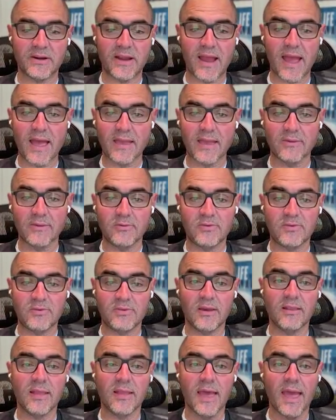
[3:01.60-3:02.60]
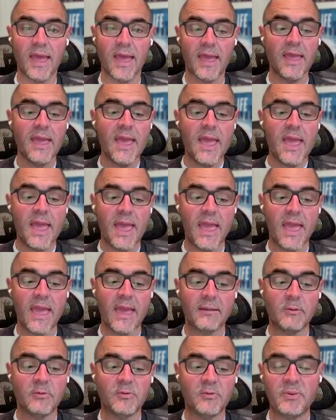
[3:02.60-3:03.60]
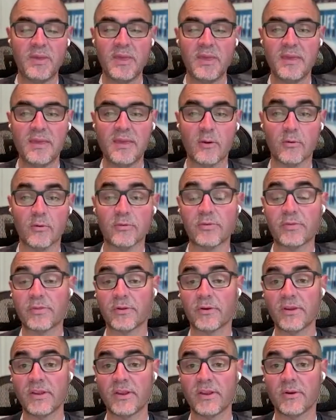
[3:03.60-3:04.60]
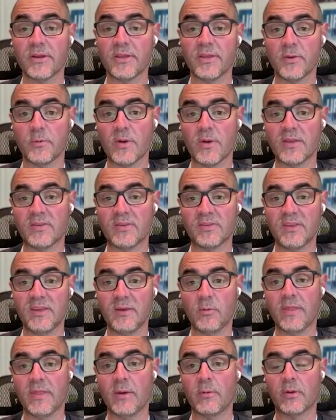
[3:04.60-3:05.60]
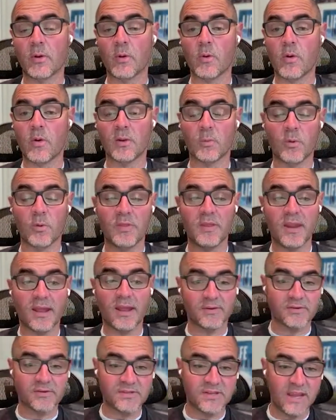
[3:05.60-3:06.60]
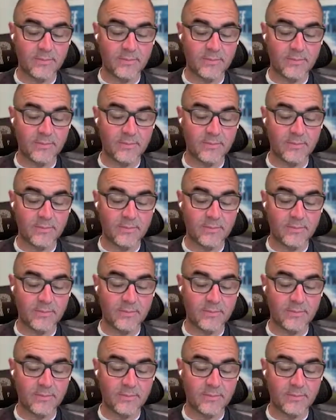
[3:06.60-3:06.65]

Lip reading: year at UCLA, and it was Pete Carroll's third year at USC, where they would go on to win the national